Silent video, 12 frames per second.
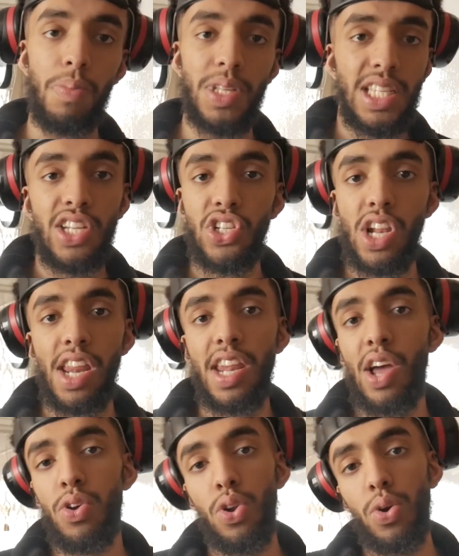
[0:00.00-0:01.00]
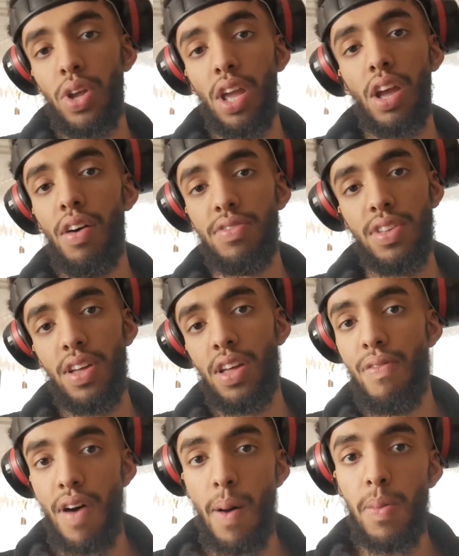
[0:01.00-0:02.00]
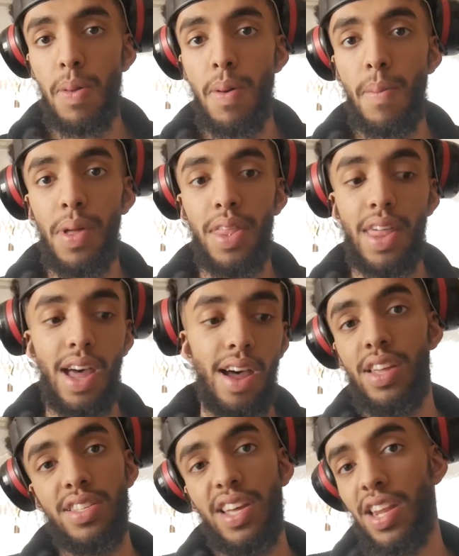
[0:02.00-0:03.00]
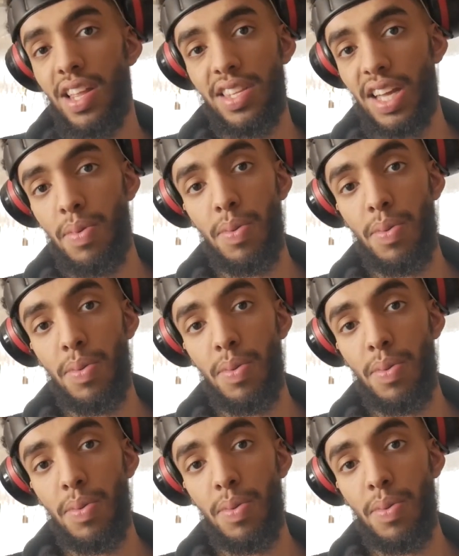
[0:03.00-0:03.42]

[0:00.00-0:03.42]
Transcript: potentially now you're looking after a family member that is gonna die.